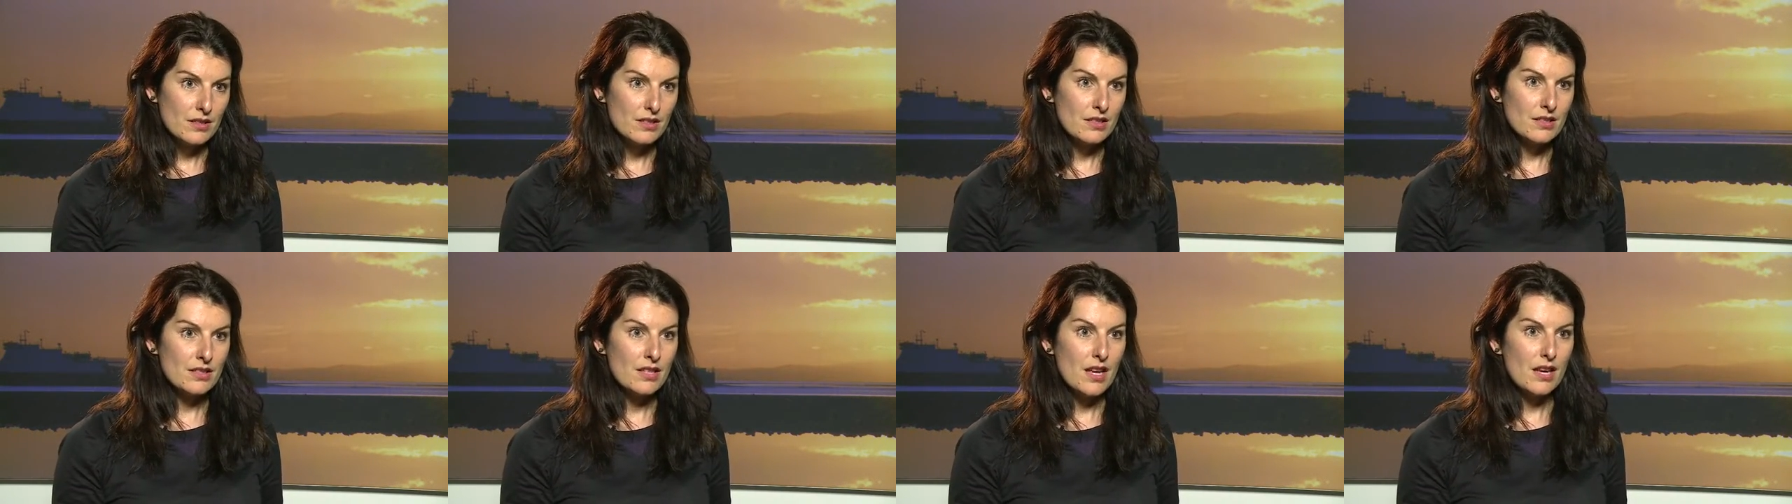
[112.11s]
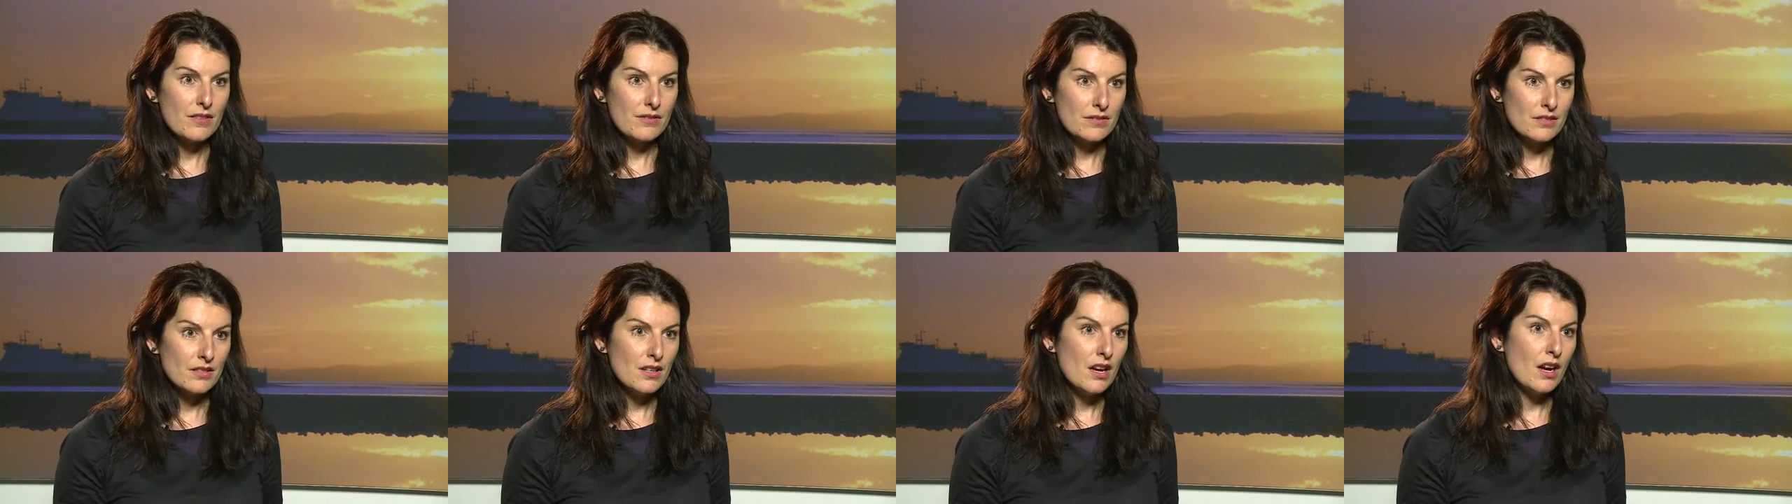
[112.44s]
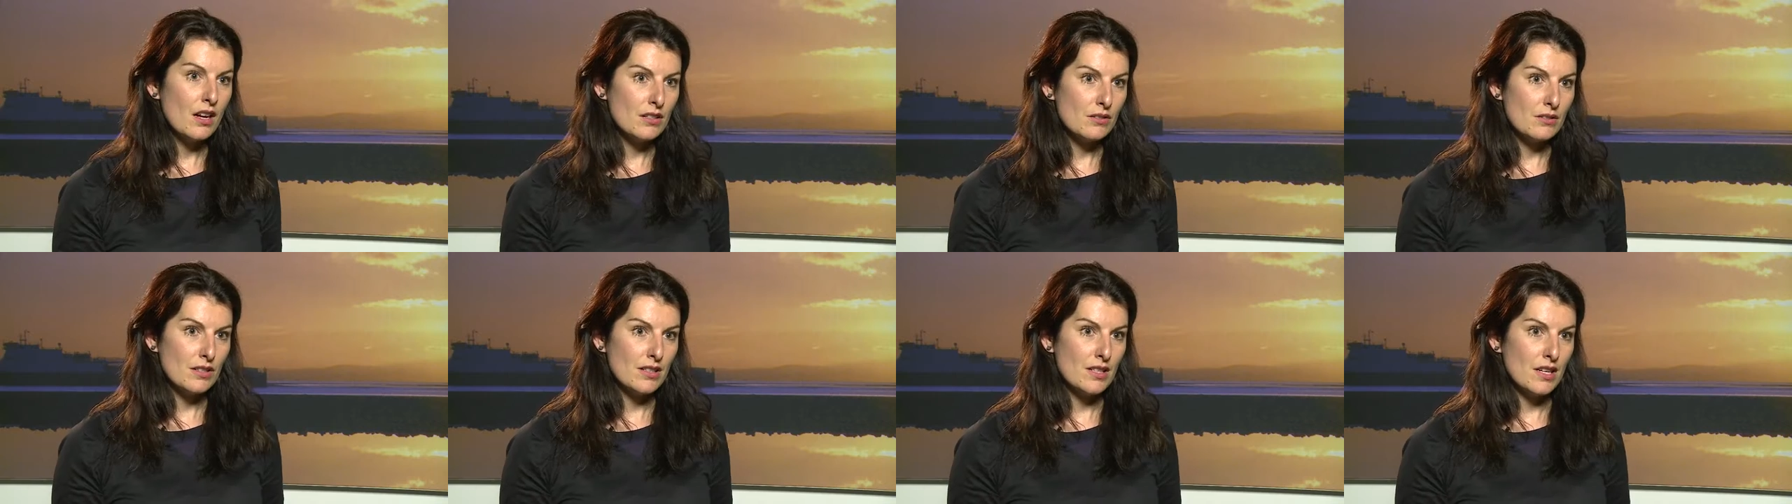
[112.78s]

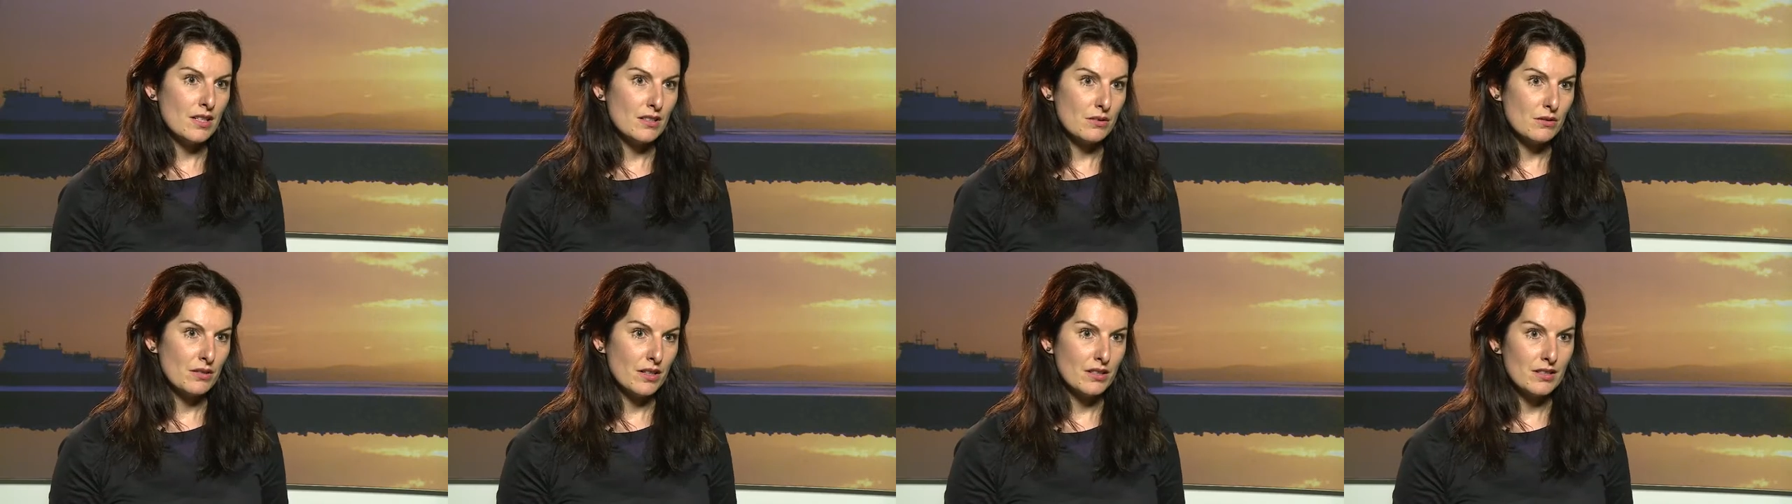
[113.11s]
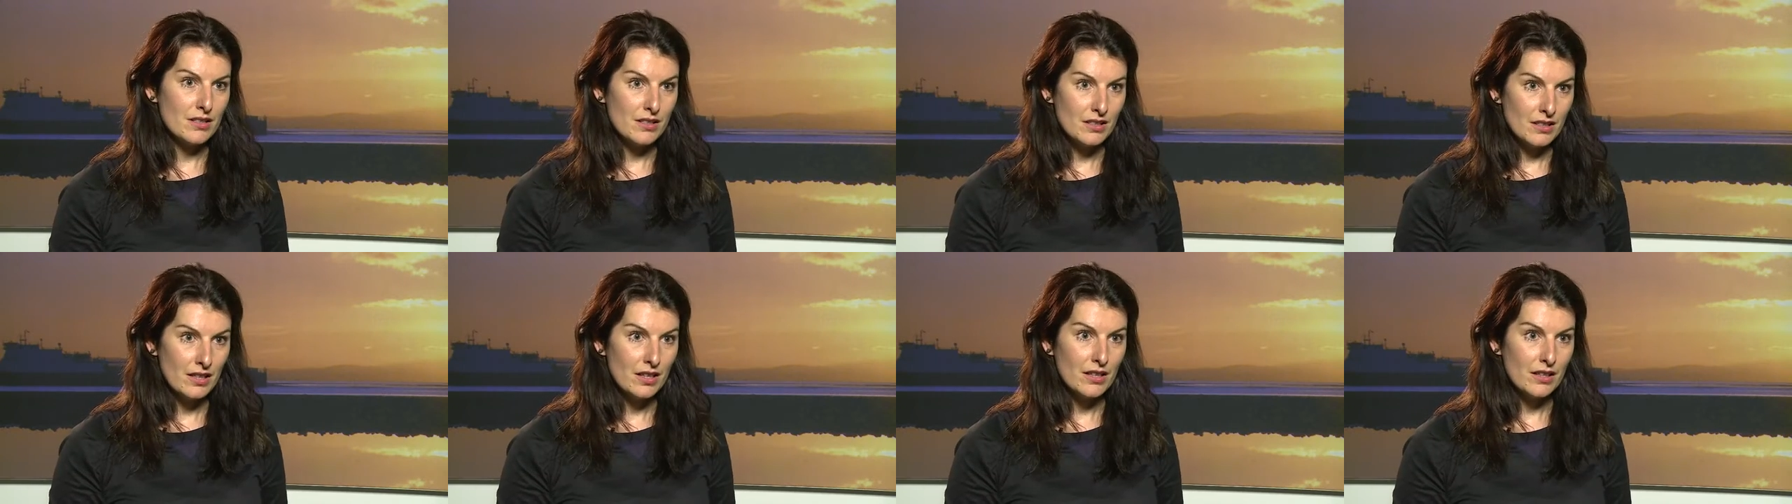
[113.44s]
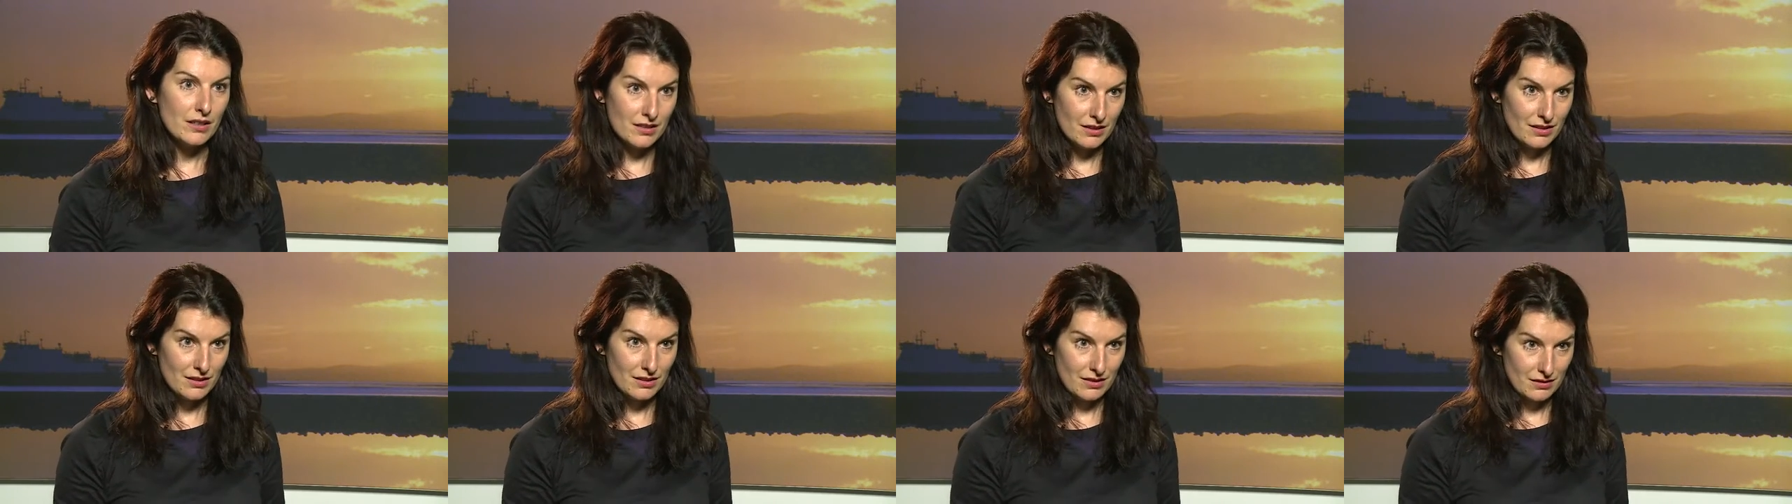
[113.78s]

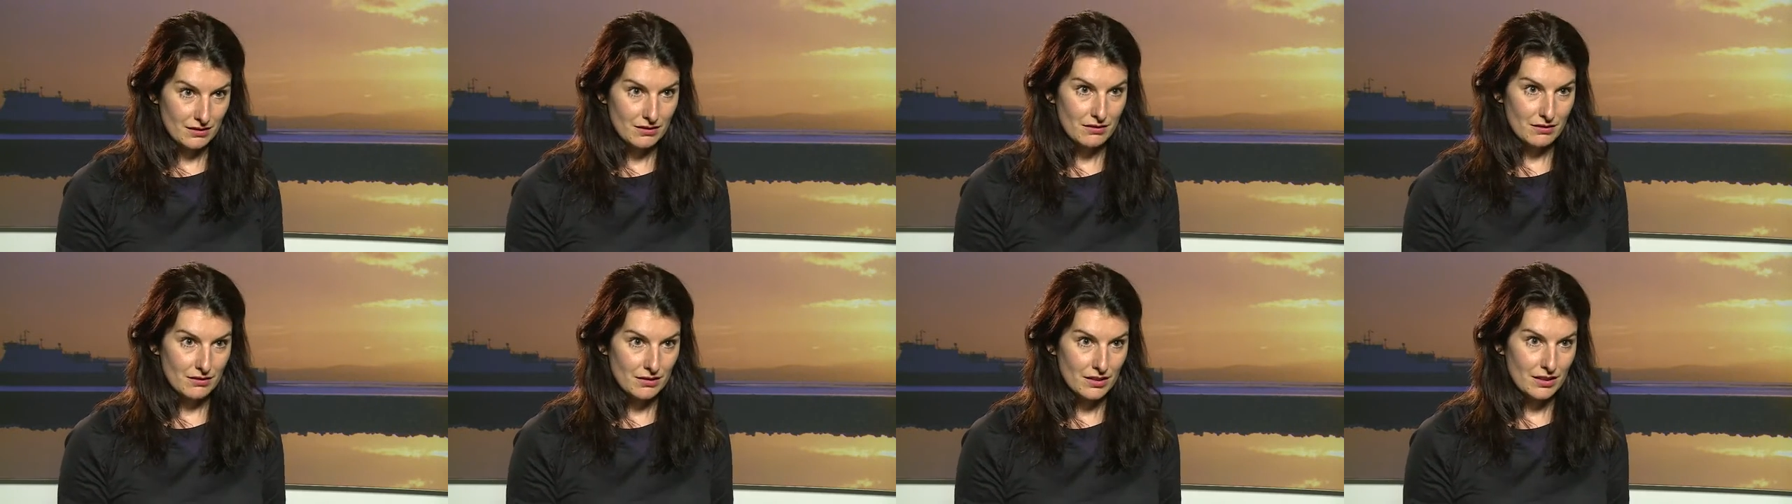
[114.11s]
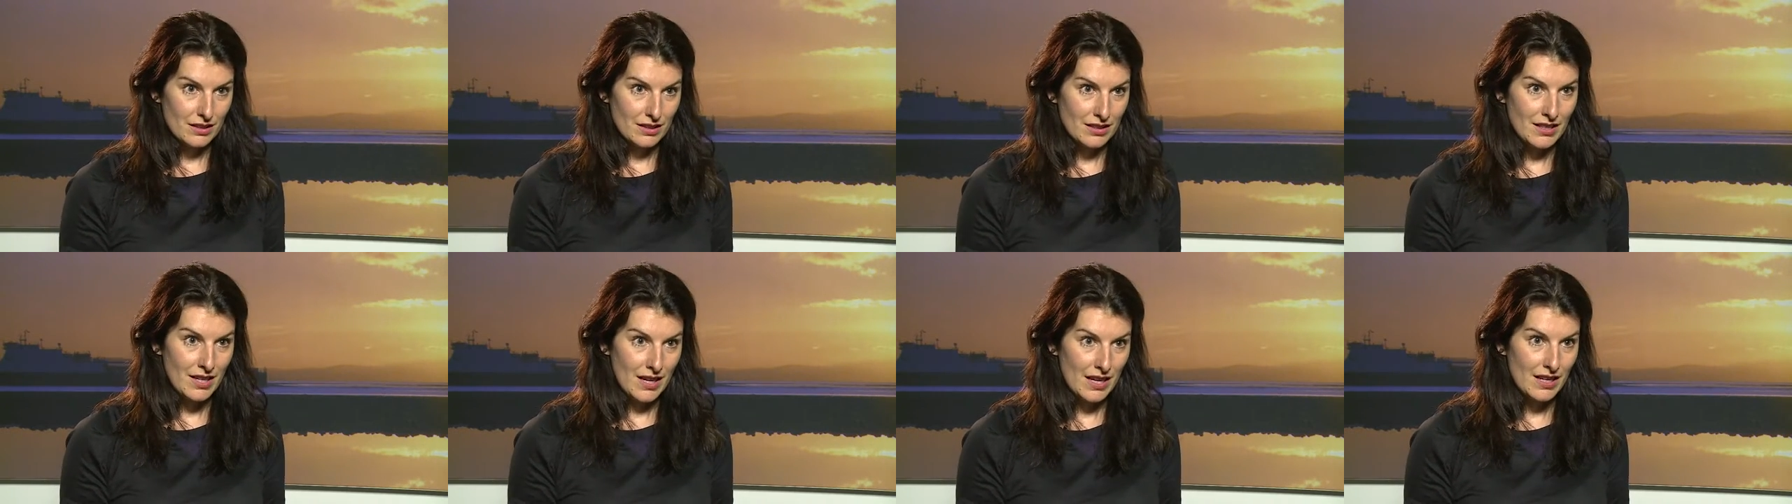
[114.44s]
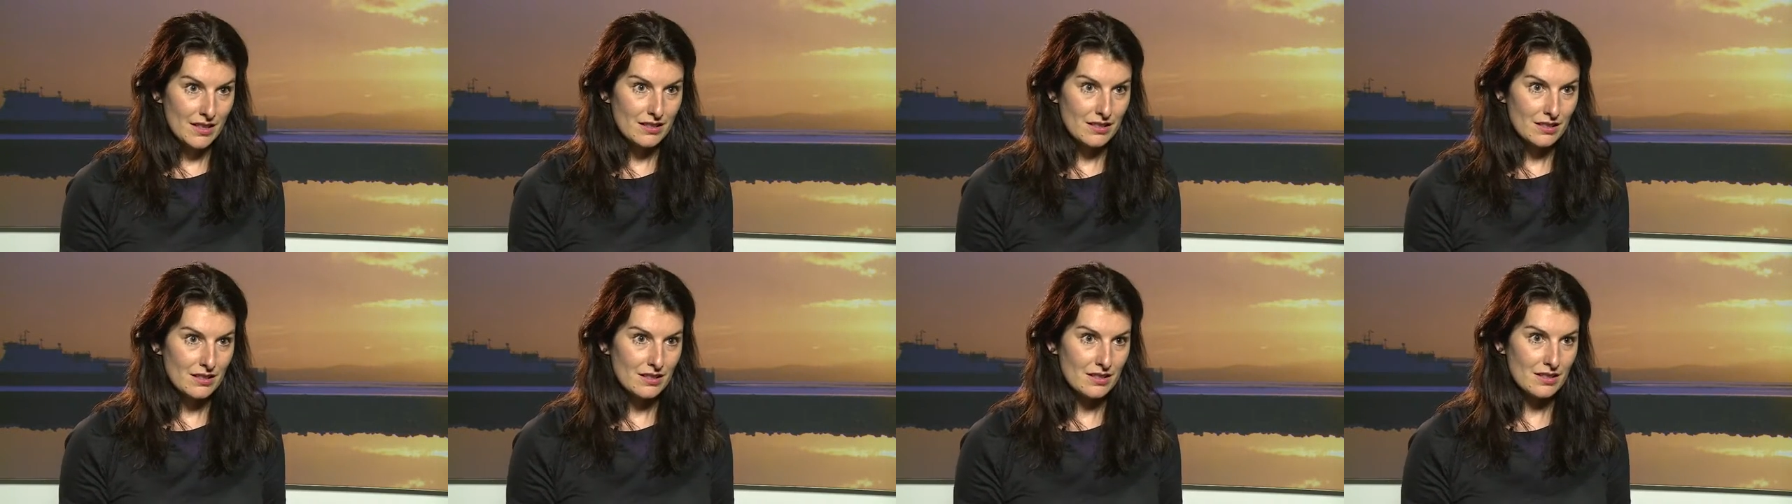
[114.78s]
729
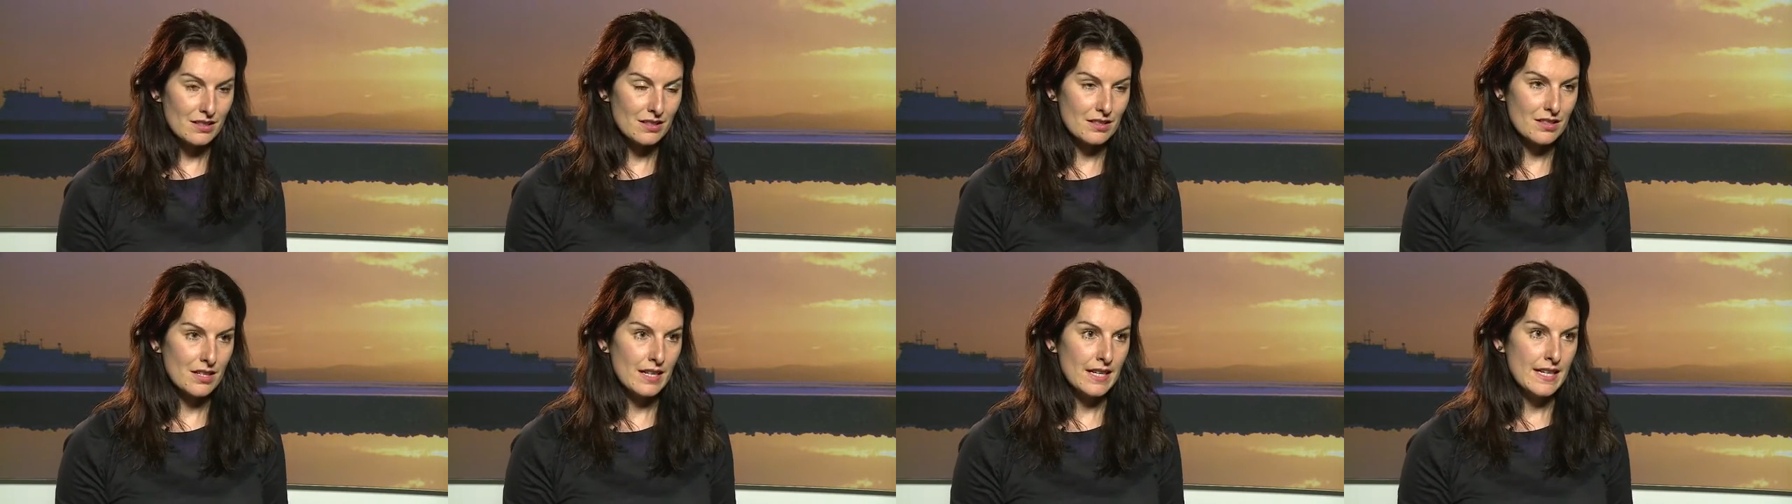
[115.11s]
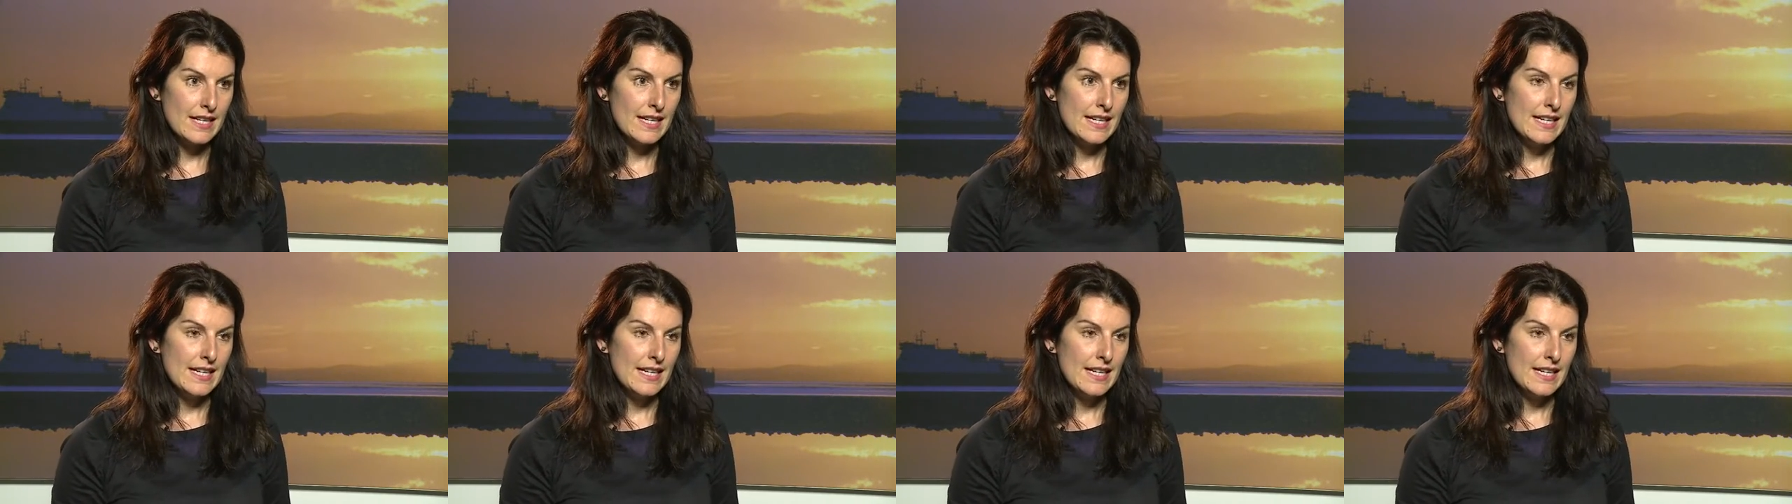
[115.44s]
cases,